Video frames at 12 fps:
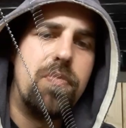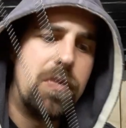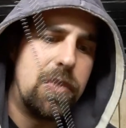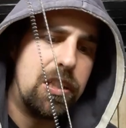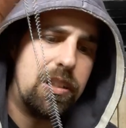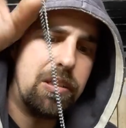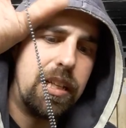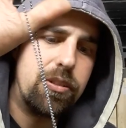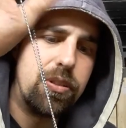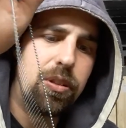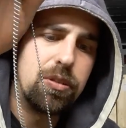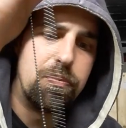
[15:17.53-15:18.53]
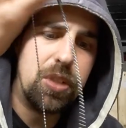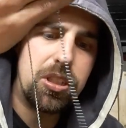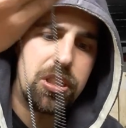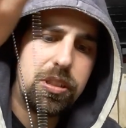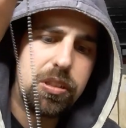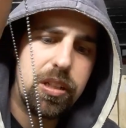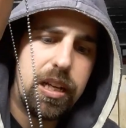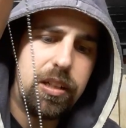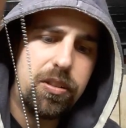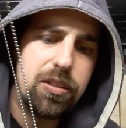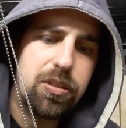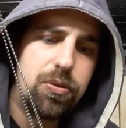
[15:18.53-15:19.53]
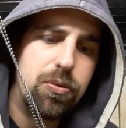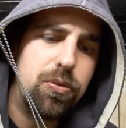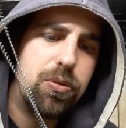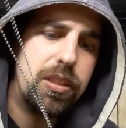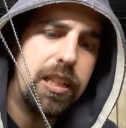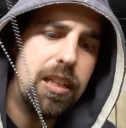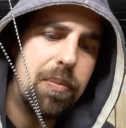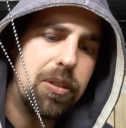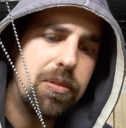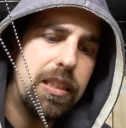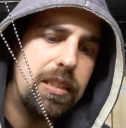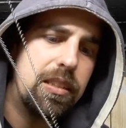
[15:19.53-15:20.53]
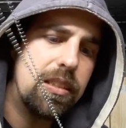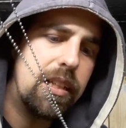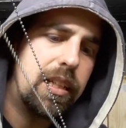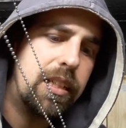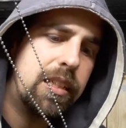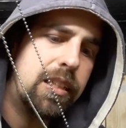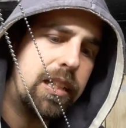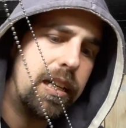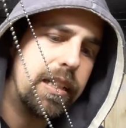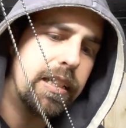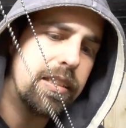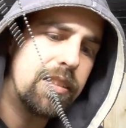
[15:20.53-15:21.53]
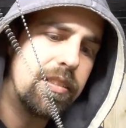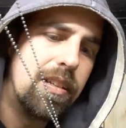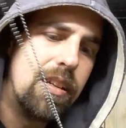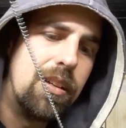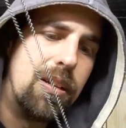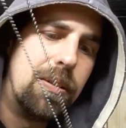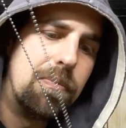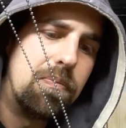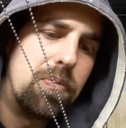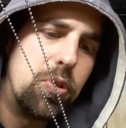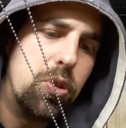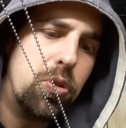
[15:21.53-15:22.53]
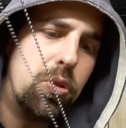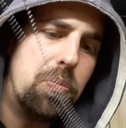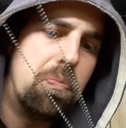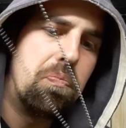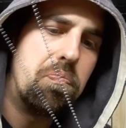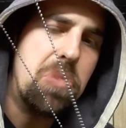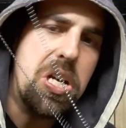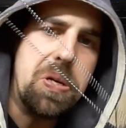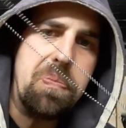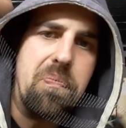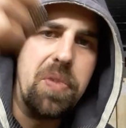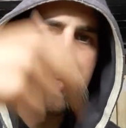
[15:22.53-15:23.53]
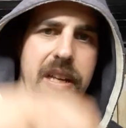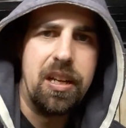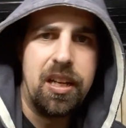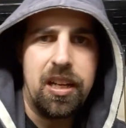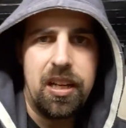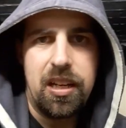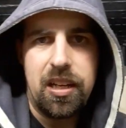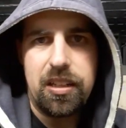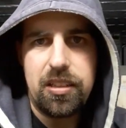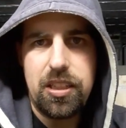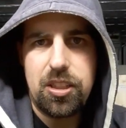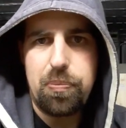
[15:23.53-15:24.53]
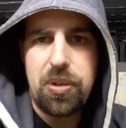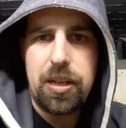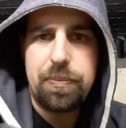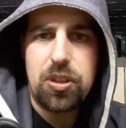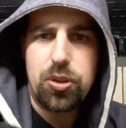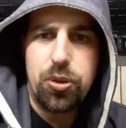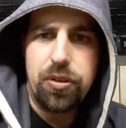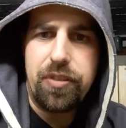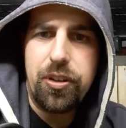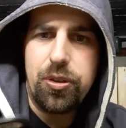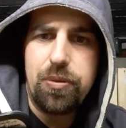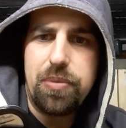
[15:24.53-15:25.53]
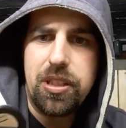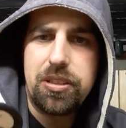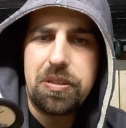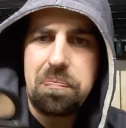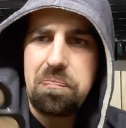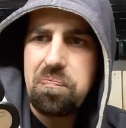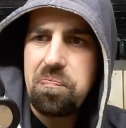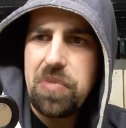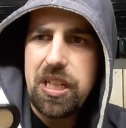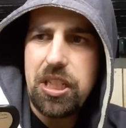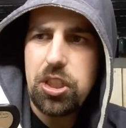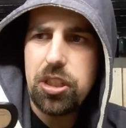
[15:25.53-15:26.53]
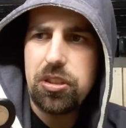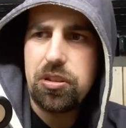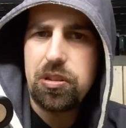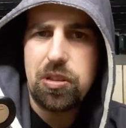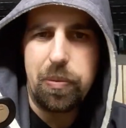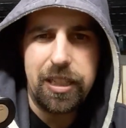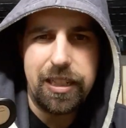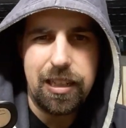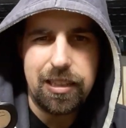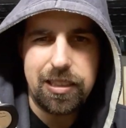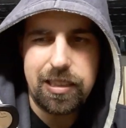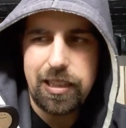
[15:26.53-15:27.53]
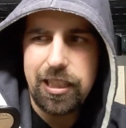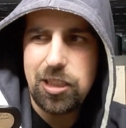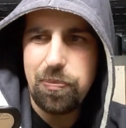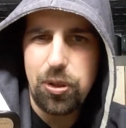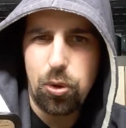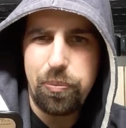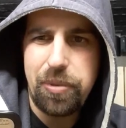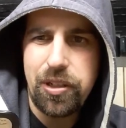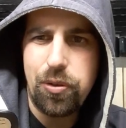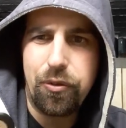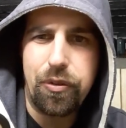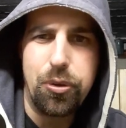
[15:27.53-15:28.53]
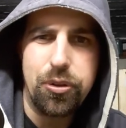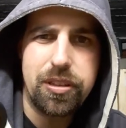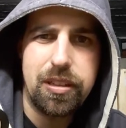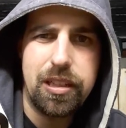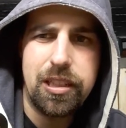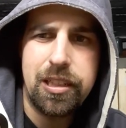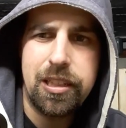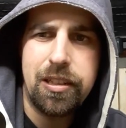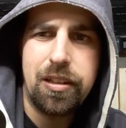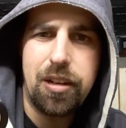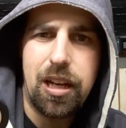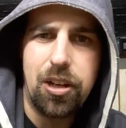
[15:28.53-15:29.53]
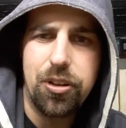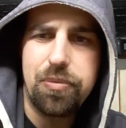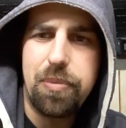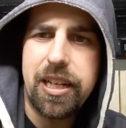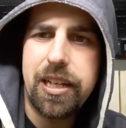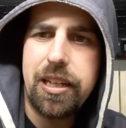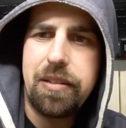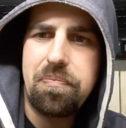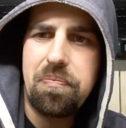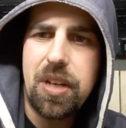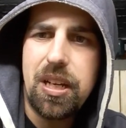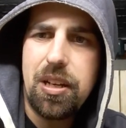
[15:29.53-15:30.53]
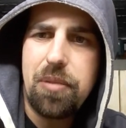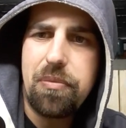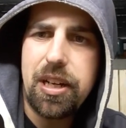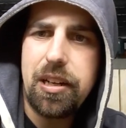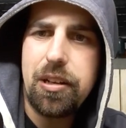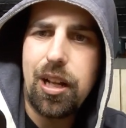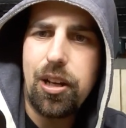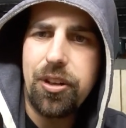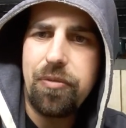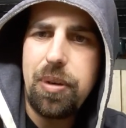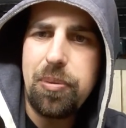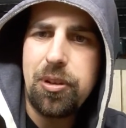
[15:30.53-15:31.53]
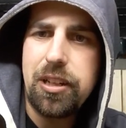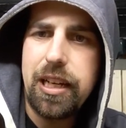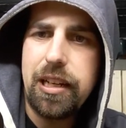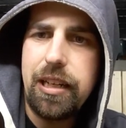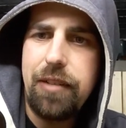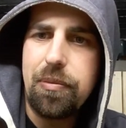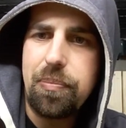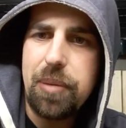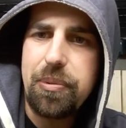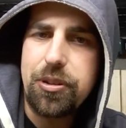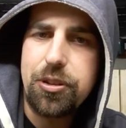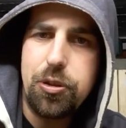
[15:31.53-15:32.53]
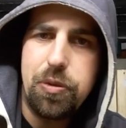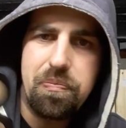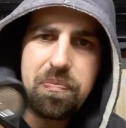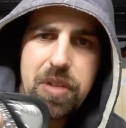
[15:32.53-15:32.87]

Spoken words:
there's not much else to say about this, I guess. So yeah, this is perhaps a short video, but it's just something that is been overlooked a lot by a lot of people and even preppers. So